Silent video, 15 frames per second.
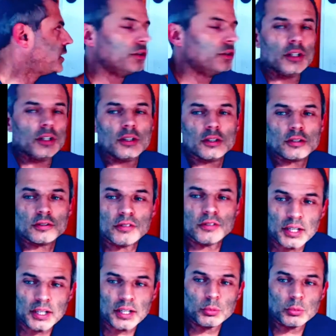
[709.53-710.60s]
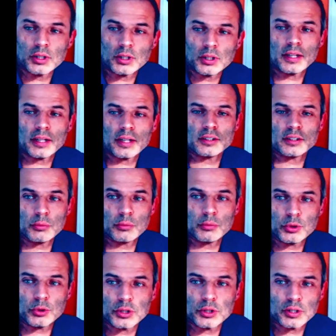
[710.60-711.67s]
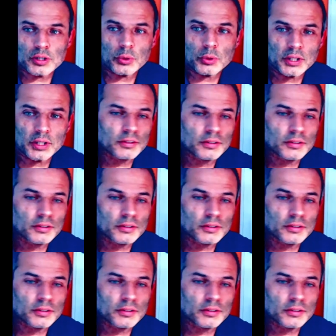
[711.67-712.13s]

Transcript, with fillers: energy that's available at the temperature that we're